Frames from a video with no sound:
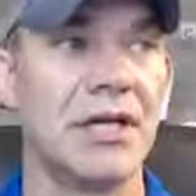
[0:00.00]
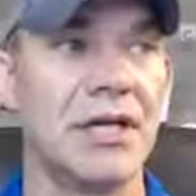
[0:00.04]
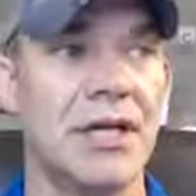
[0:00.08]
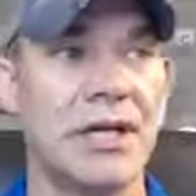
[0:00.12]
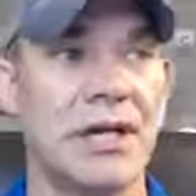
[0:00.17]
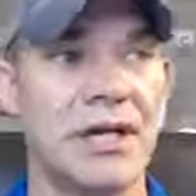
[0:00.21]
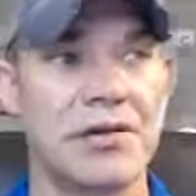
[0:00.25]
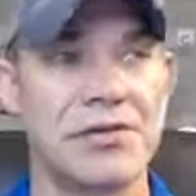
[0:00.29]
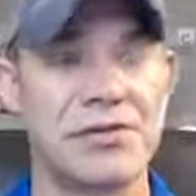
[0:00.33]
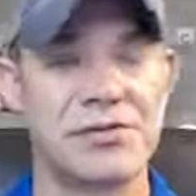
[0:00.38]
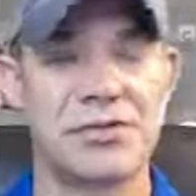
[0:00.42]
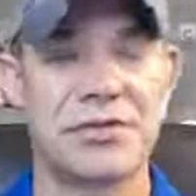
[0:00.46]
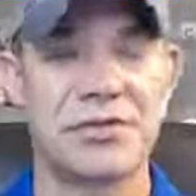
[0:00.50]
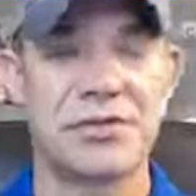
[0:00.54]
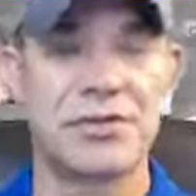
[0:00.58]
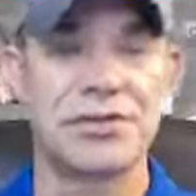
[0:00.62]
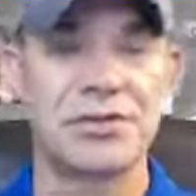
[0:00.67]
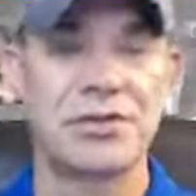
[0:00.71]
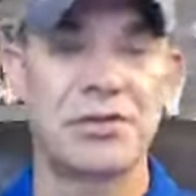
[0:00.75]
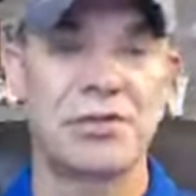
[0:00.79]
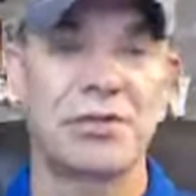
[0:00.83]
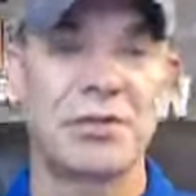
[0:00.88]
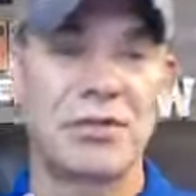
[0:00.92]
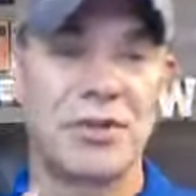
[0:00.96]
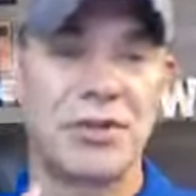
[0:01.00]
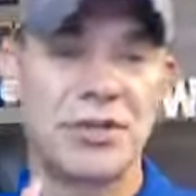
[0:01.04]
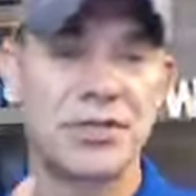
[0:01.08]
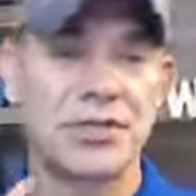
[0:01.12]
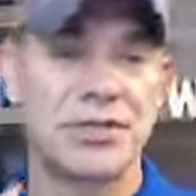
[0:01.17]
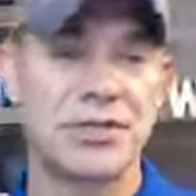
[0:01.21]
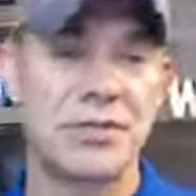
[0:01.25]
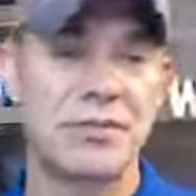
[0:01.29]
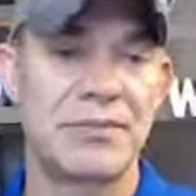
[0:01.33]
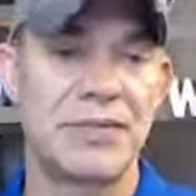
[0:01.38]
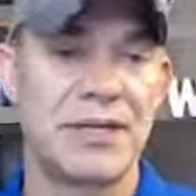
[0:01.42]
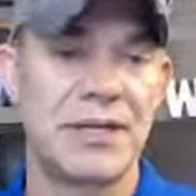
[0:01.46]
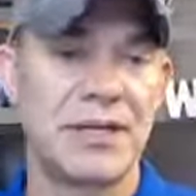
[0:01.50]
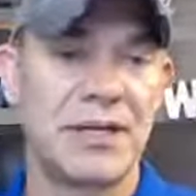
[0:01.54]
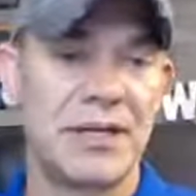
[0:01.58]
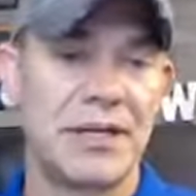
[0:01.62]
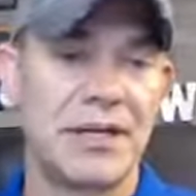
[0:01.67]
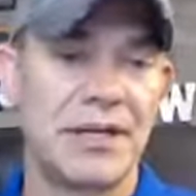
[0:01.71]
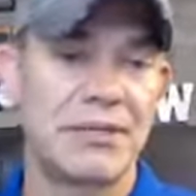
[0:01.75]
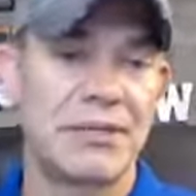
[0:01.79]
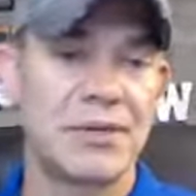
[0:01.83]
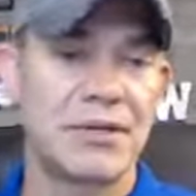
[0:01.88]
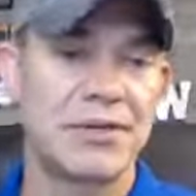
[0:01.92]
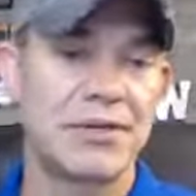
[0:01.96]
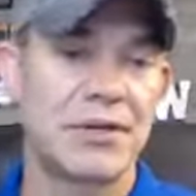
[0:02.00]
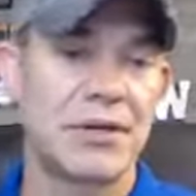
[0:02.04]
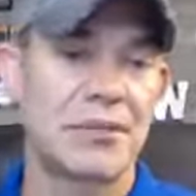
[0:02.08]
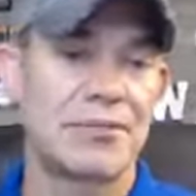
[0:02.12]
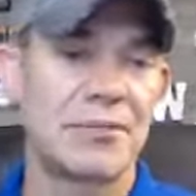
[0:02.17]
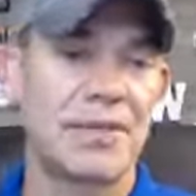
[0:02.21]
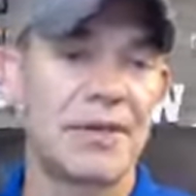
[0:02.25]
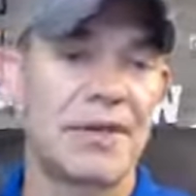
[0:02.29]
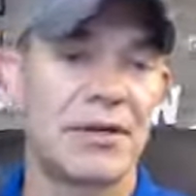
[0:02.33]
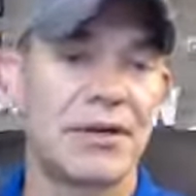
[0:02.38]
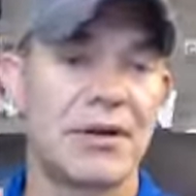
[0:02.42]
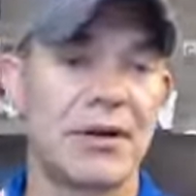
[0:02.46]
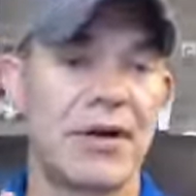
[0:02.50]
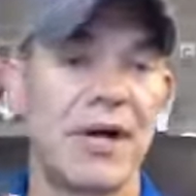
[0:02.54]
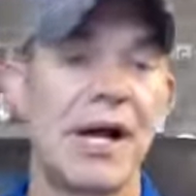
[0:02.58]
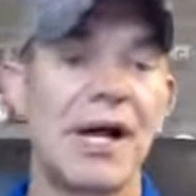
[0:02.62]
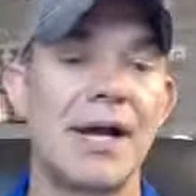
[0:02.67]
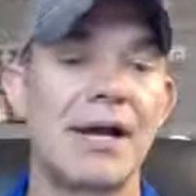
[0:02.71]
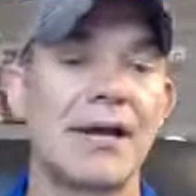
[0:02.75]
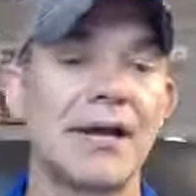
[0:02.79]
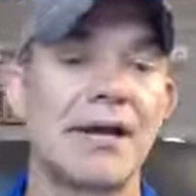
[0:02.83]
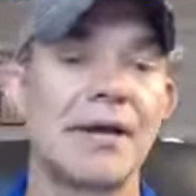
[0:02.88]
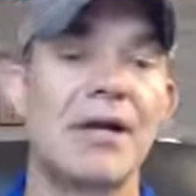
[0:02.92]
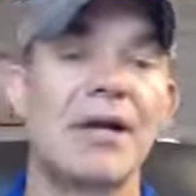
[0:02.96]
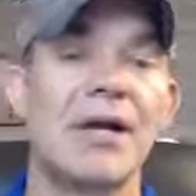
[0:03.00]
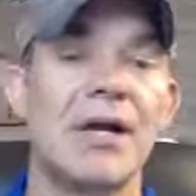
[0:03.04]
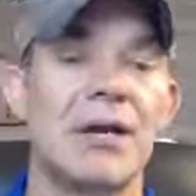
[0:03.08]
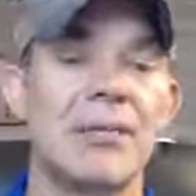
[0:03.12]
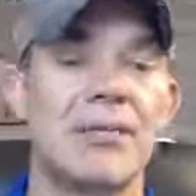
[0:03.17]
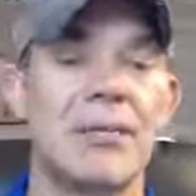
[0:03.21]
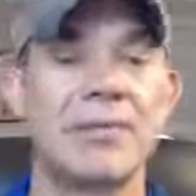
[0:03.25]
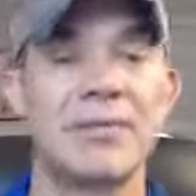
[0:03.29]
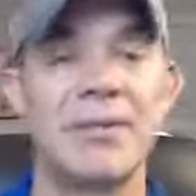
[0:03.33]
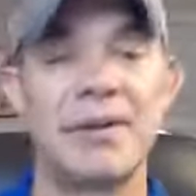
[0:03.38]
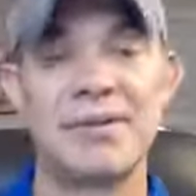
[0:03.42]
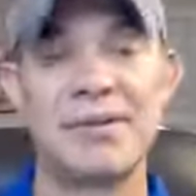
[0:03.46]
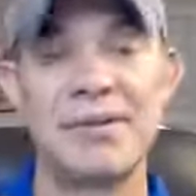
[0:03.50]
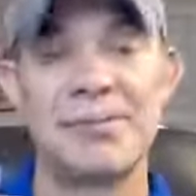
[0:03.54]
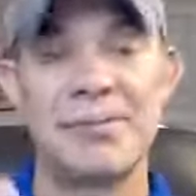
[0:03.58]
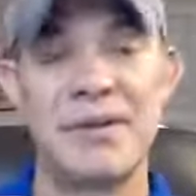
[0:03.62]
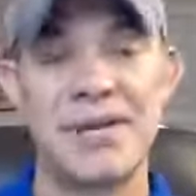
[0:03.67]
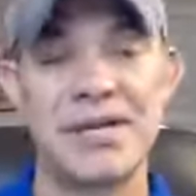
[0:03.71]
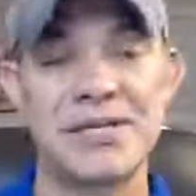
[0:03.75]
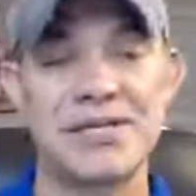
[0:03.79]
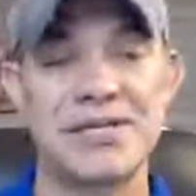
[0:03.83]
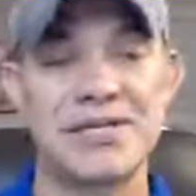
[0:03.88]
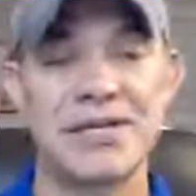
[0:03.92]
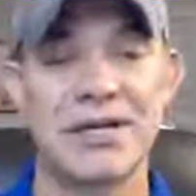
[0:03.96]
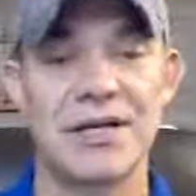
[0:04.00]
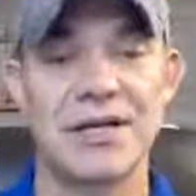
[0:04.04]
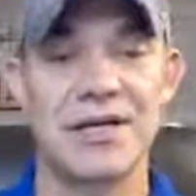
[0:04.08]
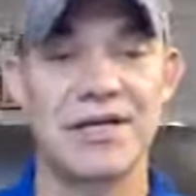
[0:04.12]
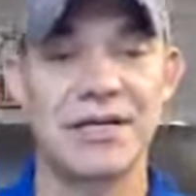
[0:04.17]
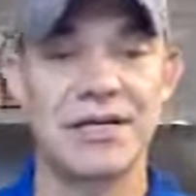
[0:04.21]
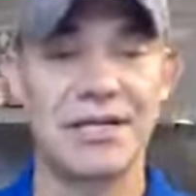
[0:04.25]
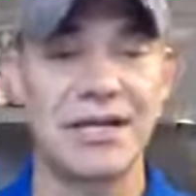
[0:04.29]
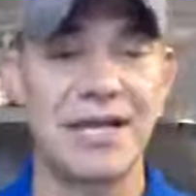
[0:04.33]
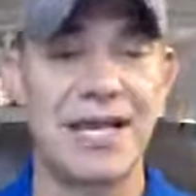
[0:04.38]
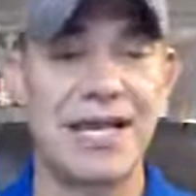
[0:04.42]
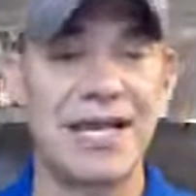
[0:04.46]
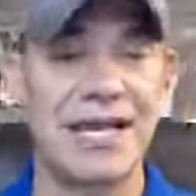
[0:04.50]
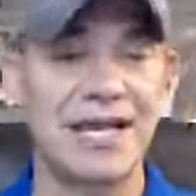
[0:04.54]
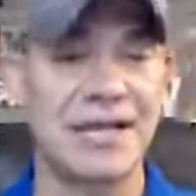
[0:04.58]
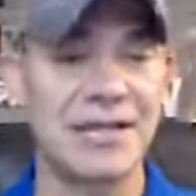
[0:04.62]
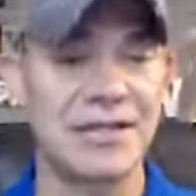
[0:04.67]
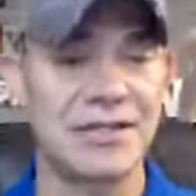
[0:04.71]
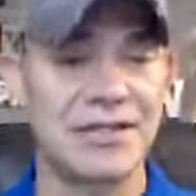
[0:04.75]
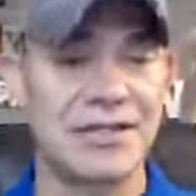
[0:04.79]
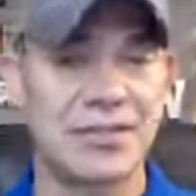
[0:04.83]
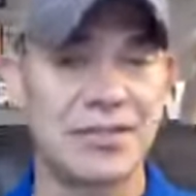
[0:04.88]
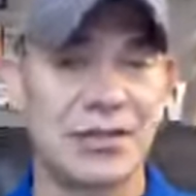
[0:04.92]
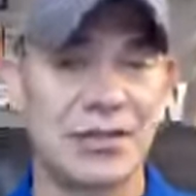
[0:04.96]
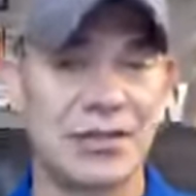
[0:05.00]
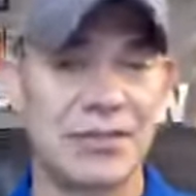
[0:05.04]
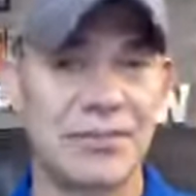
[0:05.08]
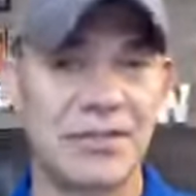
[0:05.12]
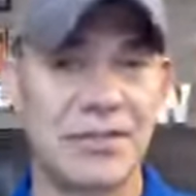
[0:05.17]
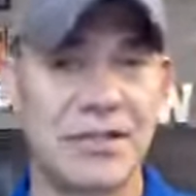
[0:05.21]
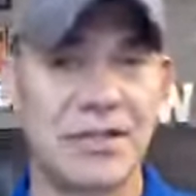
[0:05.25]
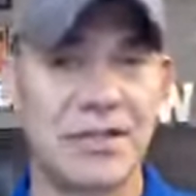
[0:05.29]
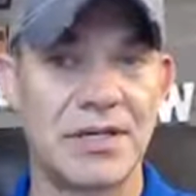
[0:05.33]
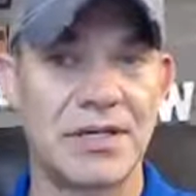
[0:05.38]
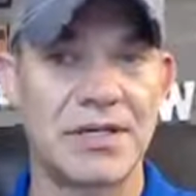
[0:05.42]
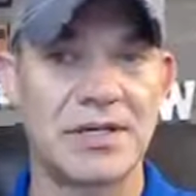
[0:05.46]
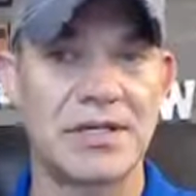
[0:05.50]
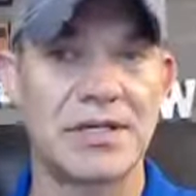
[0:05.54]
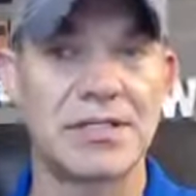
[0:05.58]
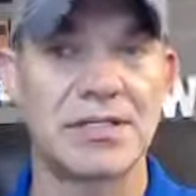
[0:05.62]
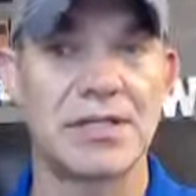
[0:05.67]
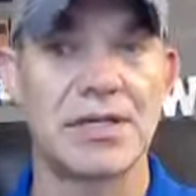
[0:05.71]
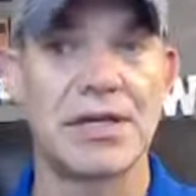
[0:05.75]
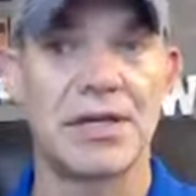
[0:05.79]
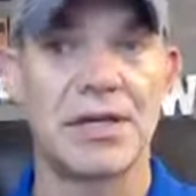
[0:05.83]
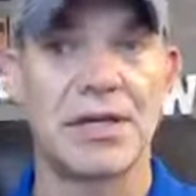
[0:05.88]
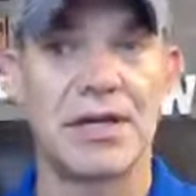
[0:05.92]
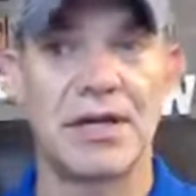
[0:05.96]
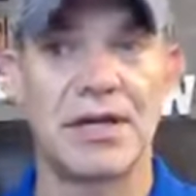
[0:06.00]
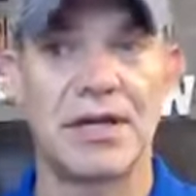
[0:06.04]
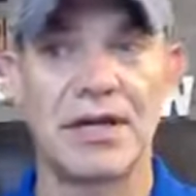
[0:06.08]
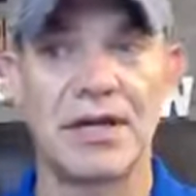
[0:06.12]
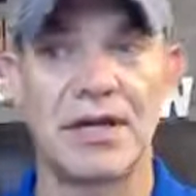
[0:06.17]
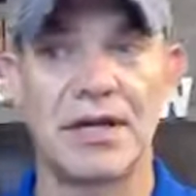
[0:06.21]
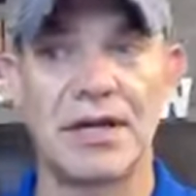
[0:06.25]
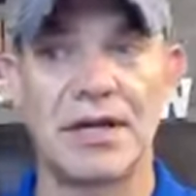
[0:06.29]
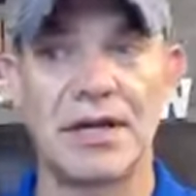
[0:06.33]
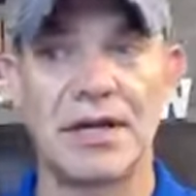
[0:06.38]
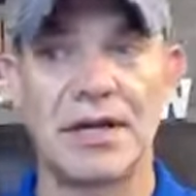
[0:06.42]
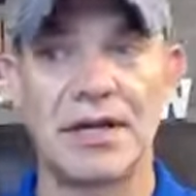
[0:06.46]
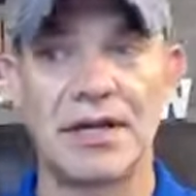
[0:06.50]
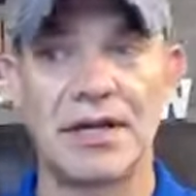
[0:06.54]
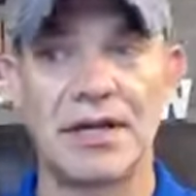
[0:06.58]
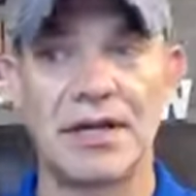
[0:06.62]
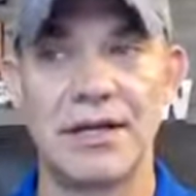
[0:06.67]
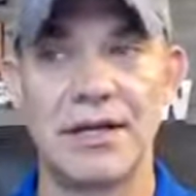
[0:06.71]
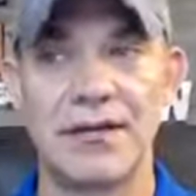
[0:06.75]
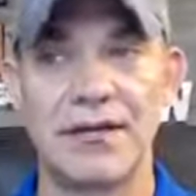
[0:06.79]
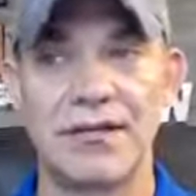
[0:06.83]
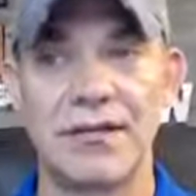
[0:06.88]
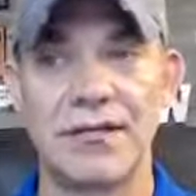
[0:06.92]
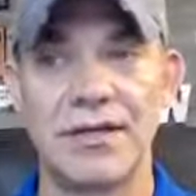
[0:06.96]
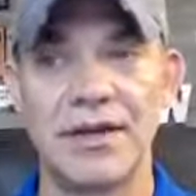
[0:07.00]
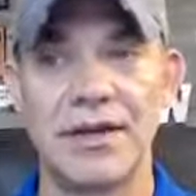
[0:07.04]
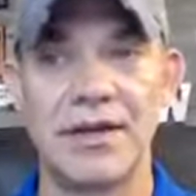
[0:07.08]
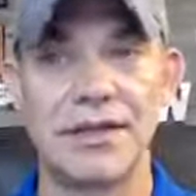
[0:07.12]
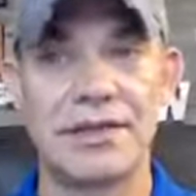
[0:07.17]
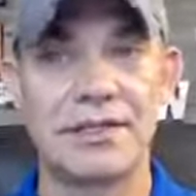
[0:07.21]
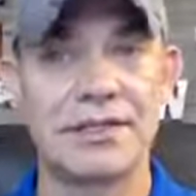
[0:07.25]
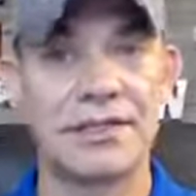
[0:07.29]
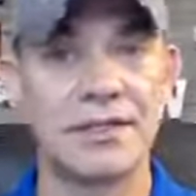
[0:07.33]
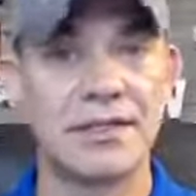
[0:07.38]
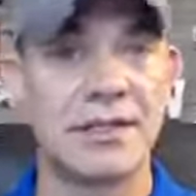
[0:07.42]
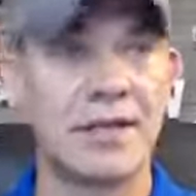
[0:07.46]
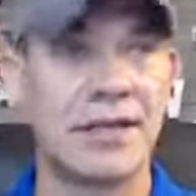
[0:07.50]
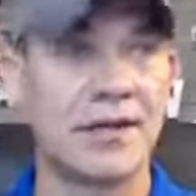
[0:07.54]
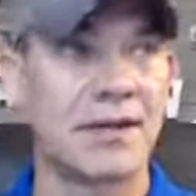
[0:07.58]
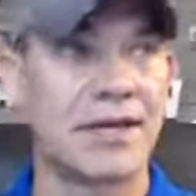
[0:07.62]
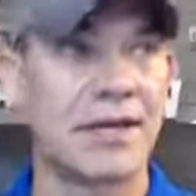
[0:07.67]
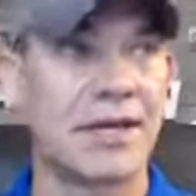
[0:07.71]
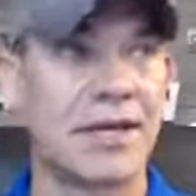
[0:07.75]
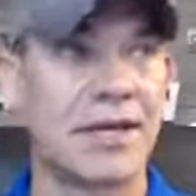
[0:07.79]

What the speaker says: Here's the Supra that should be at MSRP or higher, but maybe based on the age or because it fell into another